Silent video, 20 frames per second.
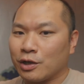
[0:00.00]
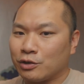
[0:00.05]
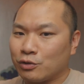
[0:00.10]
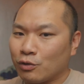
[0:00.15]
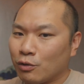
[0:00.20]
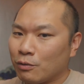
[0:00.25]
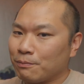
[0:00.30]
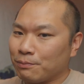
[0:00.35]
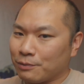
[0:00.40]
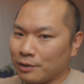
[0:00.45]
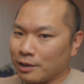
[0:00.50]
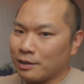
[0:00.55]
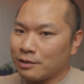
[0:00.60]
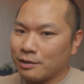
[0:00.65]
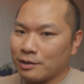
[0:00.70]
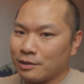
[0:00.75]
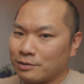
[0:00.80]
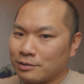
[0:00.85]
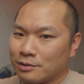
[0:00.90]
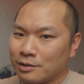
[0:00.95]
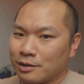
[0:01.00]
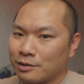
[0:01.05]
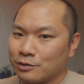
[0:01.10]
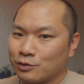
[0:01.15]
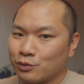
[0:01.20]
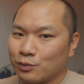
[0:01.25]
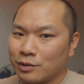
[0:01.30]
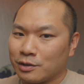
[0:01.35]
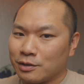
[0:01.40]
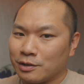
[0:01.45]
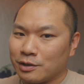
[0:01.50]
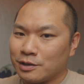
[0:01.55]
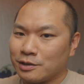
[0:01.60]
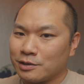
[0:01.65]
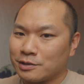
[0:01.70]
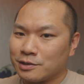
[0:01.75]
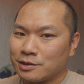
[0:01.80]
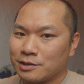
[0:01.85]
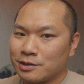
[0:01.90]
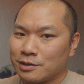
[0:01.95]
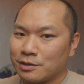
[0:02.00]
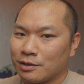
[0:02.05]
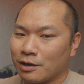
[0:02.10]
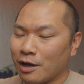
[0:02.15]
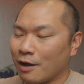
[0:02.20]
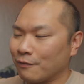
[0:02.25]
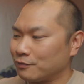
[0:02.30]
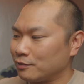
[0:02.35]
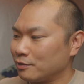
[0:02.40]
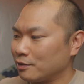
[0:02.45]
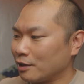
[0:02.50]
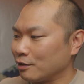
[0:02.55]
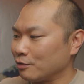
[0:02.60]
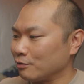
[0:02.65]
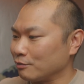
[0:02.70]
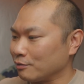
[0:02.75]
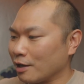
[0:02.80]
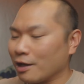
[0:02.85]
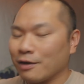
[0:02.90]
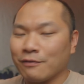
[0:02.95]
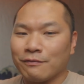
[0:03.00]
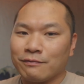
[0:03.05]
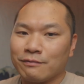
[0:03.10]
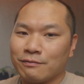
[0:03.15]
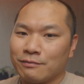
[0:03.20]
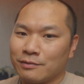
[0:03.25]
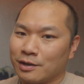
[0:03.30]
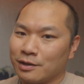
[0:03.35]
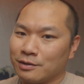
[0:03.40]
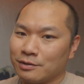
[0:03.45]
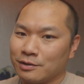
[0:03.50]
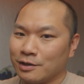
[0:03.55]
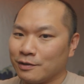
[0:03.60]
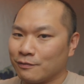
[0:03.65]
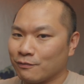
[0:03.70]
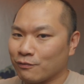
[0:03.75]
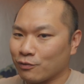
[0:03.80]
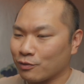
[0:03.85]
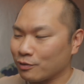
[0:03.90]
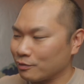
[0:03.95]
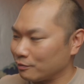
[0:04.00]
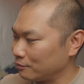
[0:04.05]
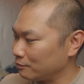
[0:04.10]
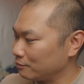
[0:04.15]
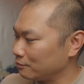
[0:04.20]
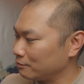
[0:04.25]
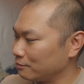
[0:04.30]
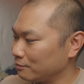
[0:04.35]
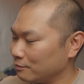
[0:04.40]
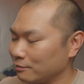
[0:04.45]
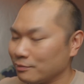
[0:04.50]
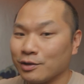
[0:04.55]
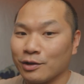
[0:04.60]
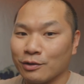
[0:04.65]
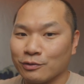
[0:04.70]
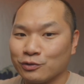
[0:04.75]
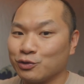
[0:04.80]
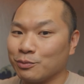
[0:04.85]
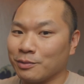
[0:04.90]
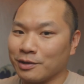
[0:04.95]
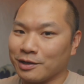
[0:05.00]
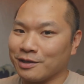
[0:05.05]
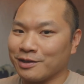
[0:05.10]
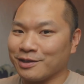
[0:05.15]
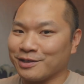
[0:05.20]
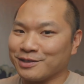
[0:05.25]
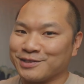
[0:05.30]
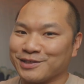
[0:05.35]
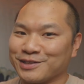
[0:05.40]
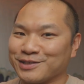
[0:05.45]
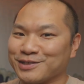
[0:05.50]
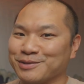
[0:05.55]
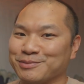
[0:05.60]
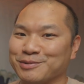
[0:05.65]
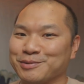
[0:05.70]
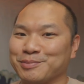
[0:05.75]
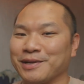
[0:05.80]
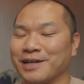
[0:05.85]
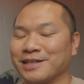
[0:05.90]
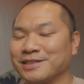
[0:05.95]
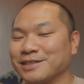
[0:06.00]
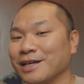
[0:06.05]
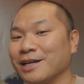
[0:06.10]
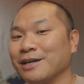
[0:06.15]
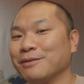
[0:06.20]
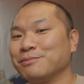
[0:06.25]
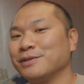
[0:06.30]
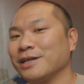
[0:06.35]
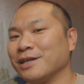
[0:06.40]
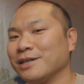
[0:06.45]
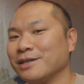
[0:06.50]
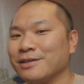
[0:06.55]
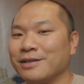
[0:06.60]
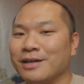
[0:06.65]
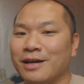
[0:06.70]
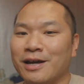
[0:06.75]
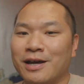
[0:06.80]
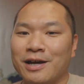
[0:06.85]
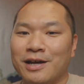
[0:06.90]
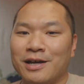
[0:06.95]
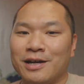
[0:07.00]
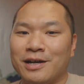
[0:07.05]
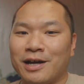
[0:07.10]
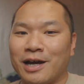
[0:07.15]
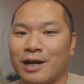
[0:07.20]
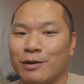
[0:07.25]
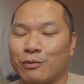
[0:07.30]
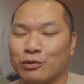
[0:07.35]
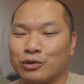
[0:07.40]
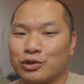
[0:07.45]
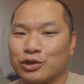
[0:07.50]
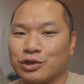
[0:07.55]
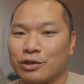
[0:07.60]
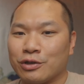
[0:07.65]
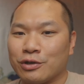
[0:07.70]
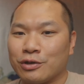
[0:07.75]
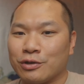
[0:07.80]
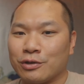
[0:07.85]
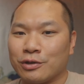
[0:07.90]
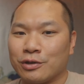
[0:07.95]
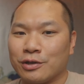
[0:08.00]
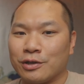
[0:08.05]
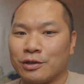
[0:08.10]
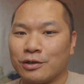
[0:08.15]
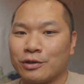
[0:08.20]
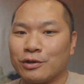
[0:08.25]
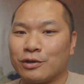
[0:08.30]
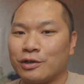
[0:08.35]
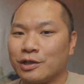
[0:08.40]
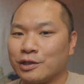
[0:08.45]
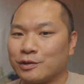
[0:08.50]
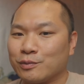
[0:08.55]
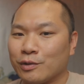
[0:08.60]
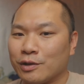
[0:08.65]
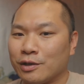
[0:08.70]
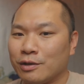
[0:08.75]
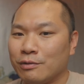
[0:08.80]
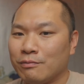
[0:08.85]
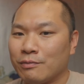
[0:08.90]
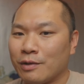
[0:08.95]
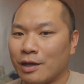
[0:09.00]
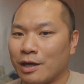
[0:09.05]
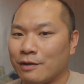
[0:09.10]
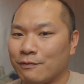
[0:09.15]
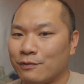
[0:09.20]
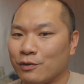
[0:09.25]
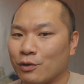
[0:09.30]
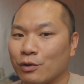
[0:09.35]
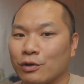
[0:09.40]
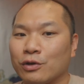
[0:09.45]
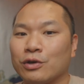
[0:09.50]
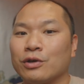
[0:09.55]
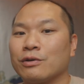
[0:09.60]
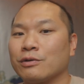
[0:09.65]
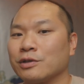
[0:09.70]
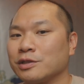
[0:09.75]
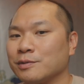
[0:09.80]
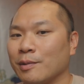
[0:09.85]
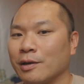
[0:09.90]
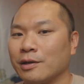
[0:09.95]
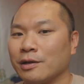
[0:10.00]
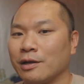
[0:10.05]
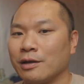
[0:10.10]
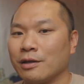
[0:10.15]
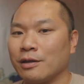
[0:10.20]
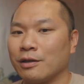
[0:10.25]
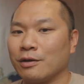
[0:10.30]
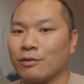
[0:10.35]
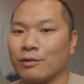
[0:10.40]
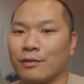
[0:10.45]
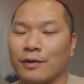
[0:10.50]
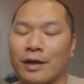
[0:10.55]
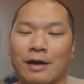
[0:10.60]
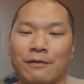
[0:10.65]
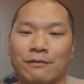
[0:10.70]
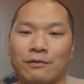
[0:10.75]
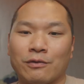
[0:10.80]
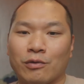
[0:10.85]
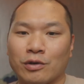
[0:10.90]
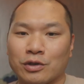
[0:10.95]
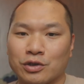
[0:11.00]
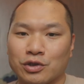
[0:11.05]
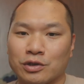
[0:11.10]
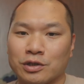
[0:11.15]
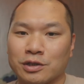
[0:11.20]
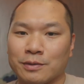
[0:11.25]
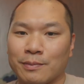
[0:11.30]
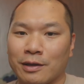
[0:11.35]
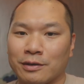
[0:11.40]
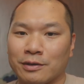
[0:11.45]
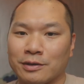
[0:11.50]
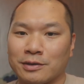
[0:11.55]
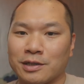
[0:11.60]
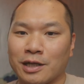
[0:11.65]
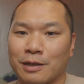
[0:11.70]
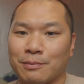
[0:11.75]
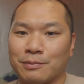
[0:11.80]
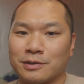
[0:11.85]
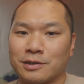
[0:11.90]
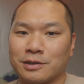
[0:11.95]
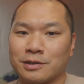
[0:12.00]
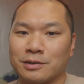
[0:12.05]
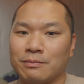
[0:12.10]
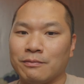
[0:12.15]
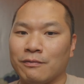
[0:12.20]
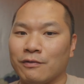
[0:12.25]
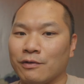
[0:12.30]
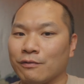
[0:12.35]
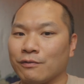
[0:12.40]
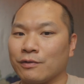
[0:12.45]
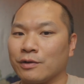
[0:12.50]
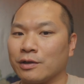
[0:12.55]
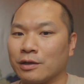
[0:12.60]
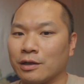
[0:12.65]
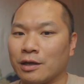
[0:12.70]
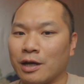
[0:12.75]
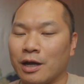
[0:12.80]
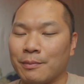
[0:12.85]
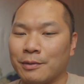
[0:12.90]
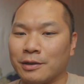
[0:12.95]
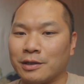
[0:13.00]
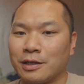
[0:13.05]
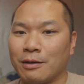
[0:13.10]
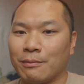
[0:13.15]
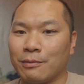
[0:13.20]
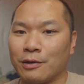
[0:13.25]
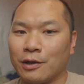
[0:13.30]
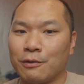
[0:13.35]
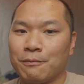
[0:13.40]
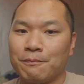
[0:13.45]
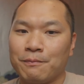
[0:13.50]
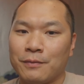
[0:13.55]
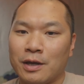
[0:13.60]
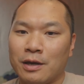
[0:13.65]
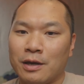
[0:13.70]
I don't plan on doing these often. I don't have a need for, you know, too many of these systems, but as I update it, I will share the goodies with you. And if you are curious about anything or have questions about this type of system, feel free to comment down below.